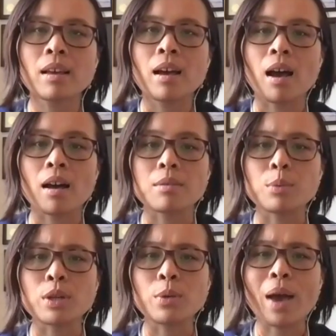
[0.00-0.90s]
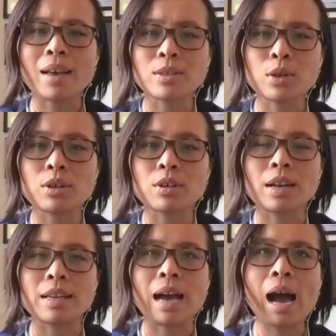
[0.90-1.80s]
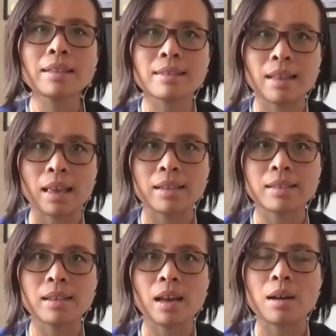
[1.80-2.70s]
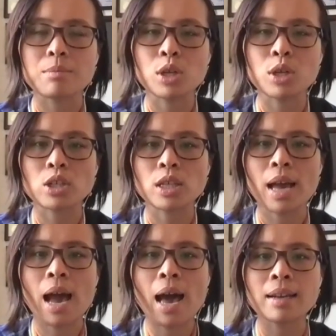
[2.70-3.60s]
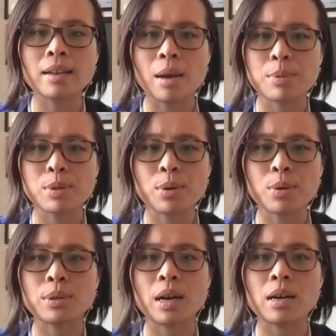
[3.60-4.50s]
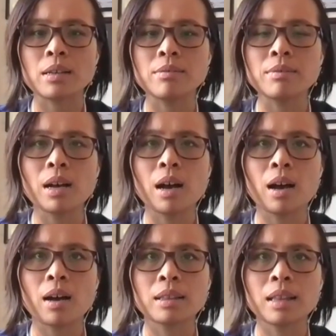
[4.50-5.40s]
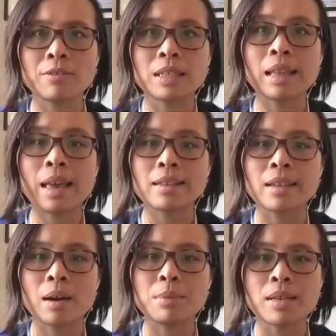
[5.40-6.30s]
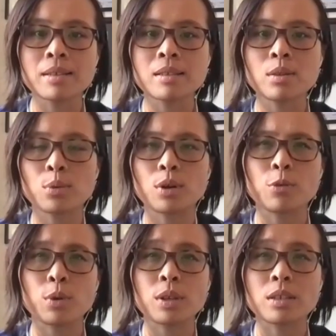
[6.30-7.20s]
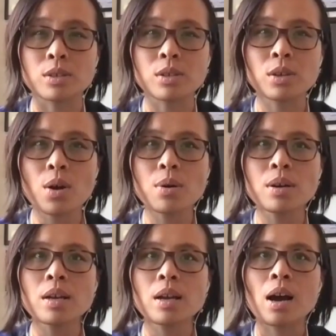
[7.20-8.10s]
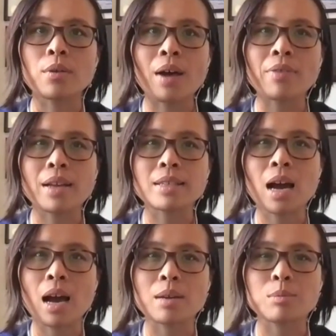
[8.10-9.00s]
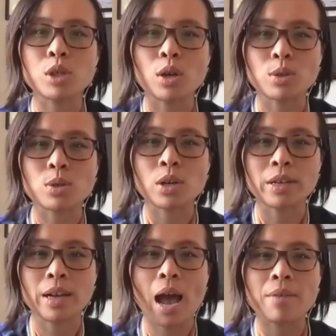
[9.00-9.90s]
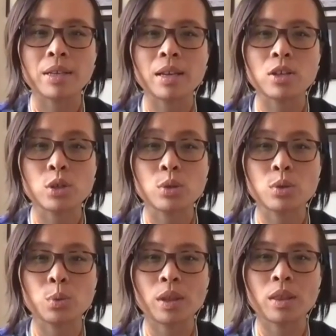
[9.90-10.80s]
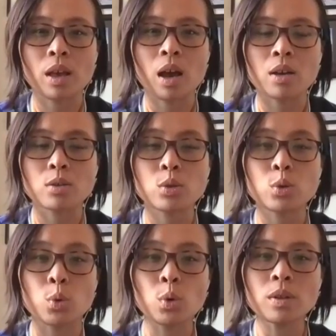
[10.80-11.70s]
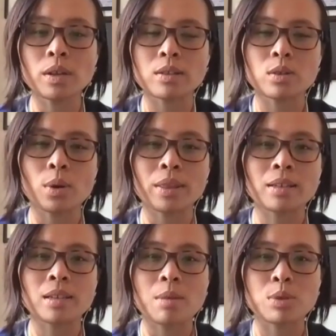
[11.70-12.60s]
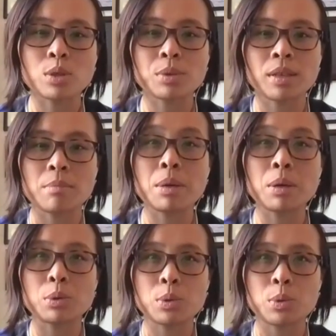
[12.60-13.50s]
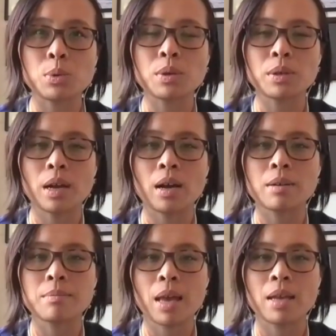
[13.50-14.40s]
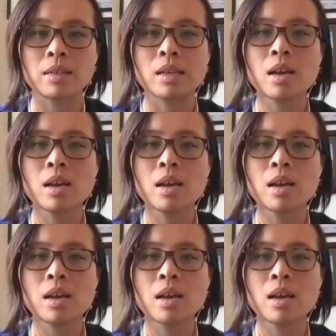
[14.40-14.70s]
When you ask her in hindsight, she actually had an episode of left leg numbness 3 or 4 years ago. Around that time, she also started having issues with school. And so at that time, she was in middle school and